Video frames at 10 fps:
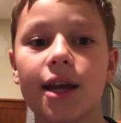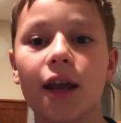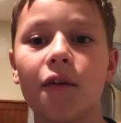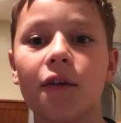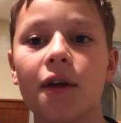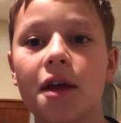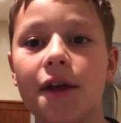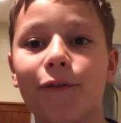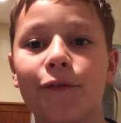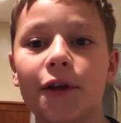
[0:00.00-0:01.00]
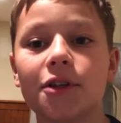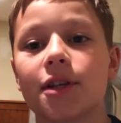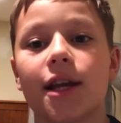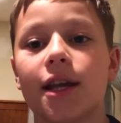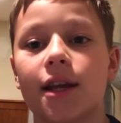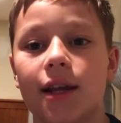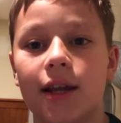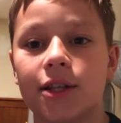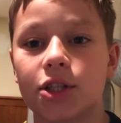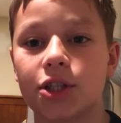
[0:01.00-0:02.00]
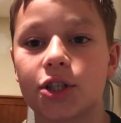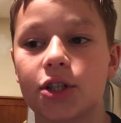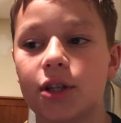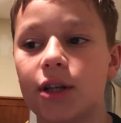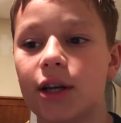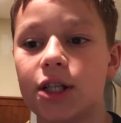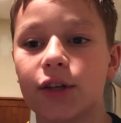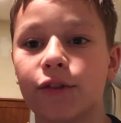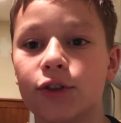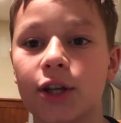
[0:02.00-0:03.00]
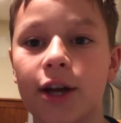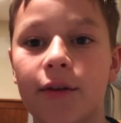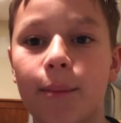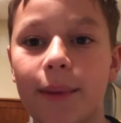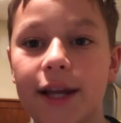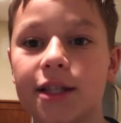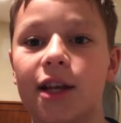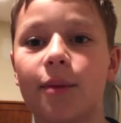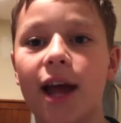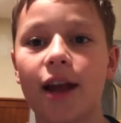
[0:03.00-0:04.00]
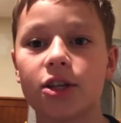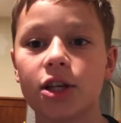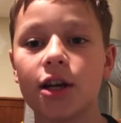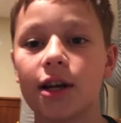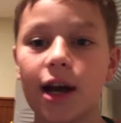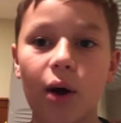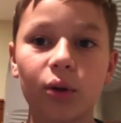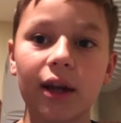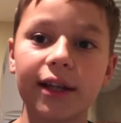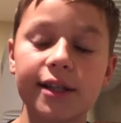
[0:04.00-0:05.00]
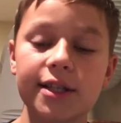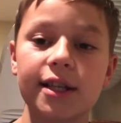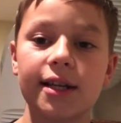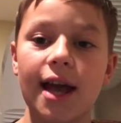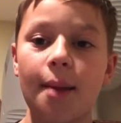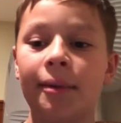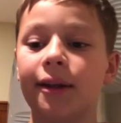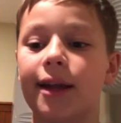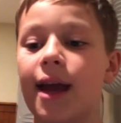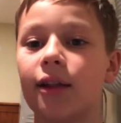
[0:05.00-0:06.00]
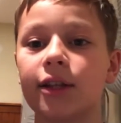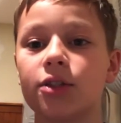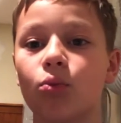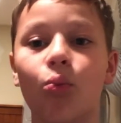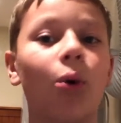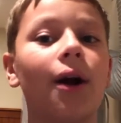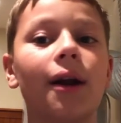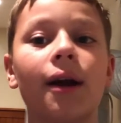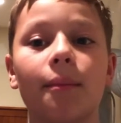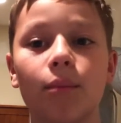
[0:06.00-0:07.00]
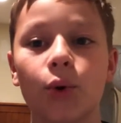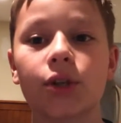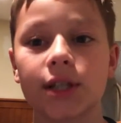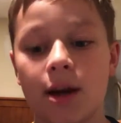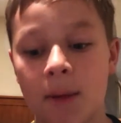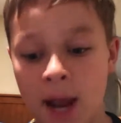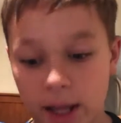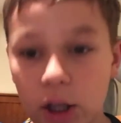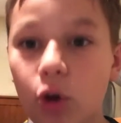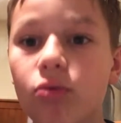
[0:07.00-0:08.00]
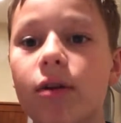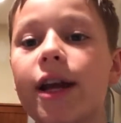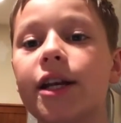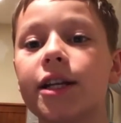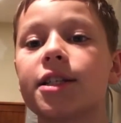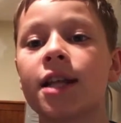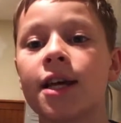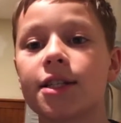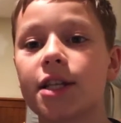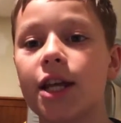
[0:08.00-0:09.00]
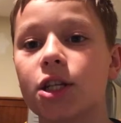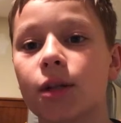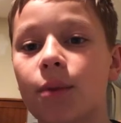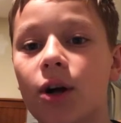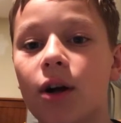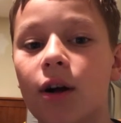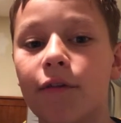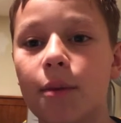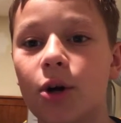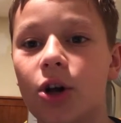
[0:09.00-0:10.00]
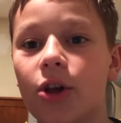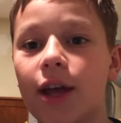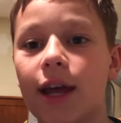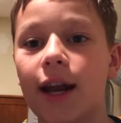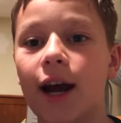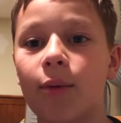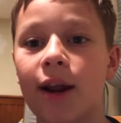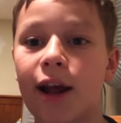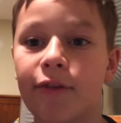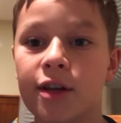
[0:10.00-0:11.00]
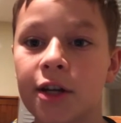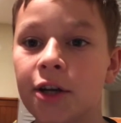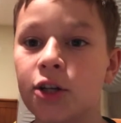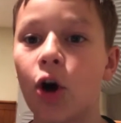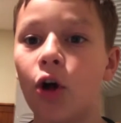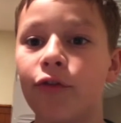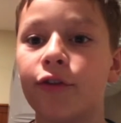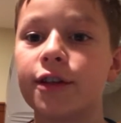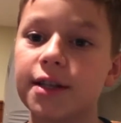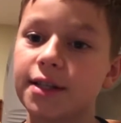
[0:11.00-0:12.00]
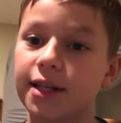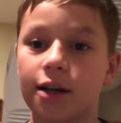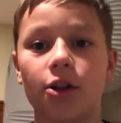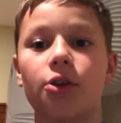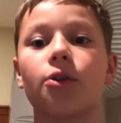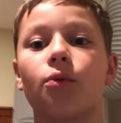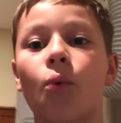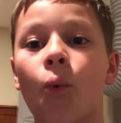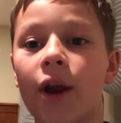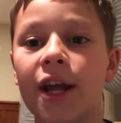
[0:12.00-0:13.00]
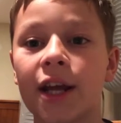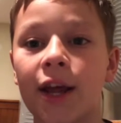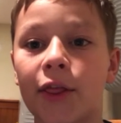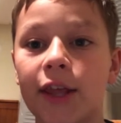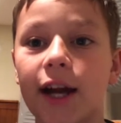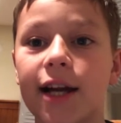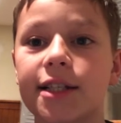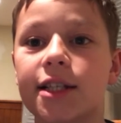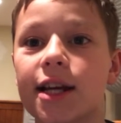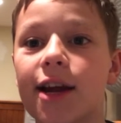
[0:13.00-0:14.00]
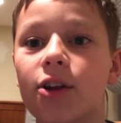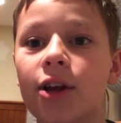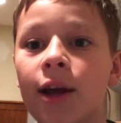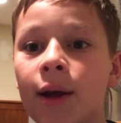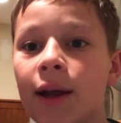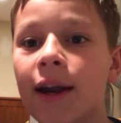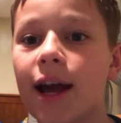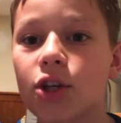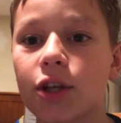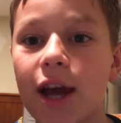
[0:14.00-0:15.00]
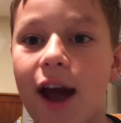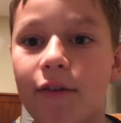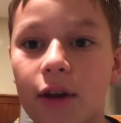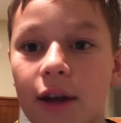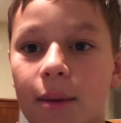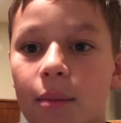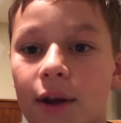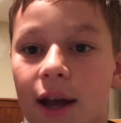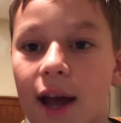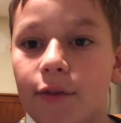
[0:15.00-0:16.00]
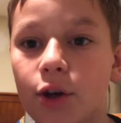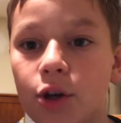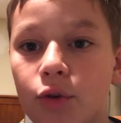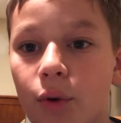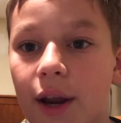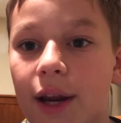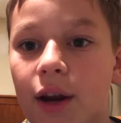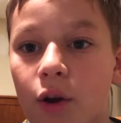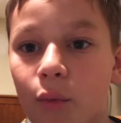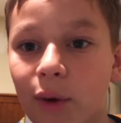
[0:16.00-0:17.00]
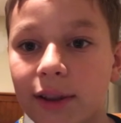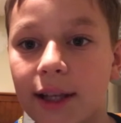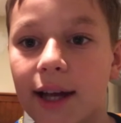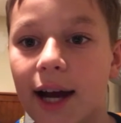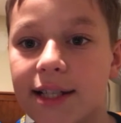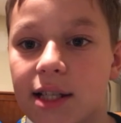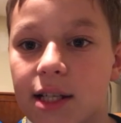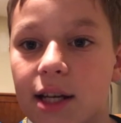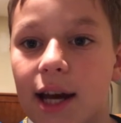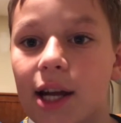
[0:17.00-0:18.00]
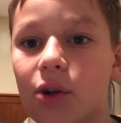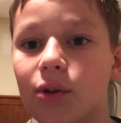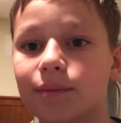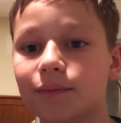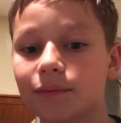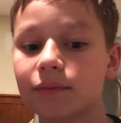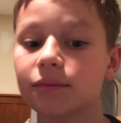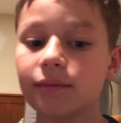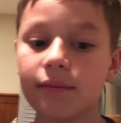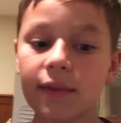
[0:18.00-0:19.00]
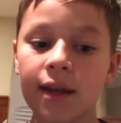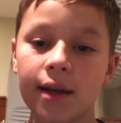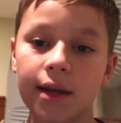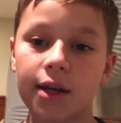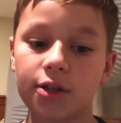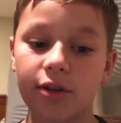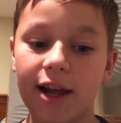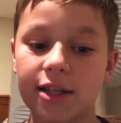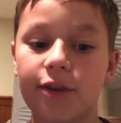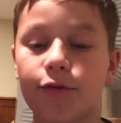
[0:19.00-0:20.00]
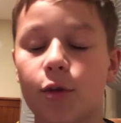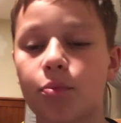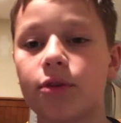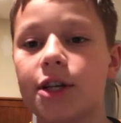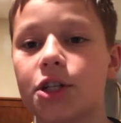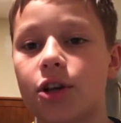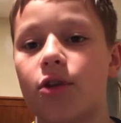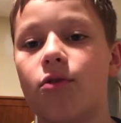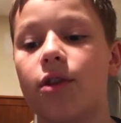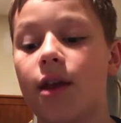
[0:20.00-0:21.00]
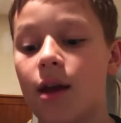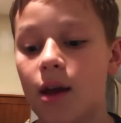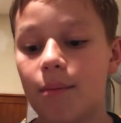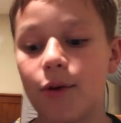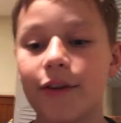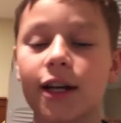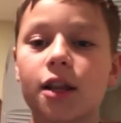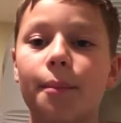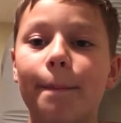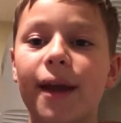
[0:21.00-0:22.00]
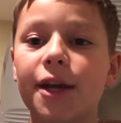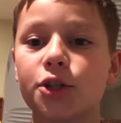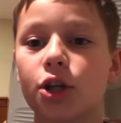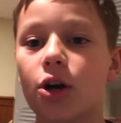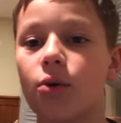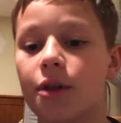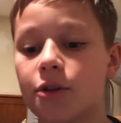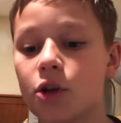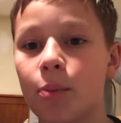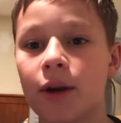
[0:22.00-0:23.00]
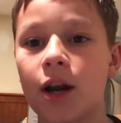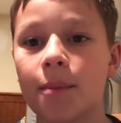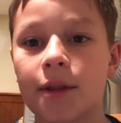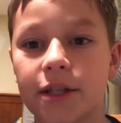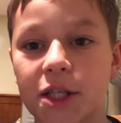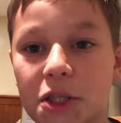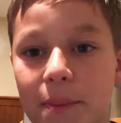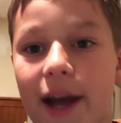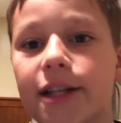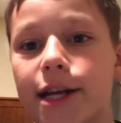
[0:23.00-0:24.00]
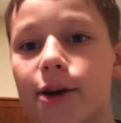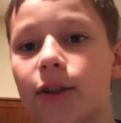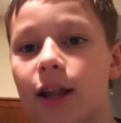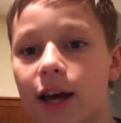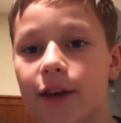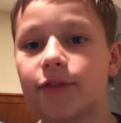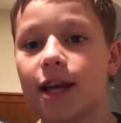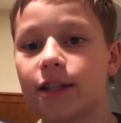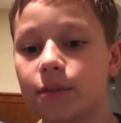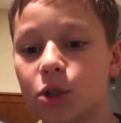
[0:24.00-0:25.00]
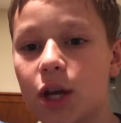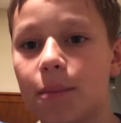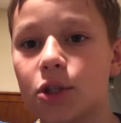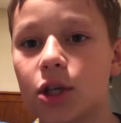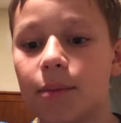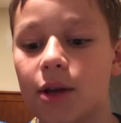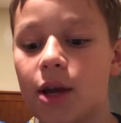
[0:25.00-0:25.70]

It feels like it just feels like an amazing match. I would like to see it happen at least one more time. The grandest stage of them all, and I would have Dolph Ziggler winning the IC title and actually having him have a good reign with the IC title. So that's it for the pre-show. Moving on to the main show, to open it up, the SmackDown Live Tag Team Championship.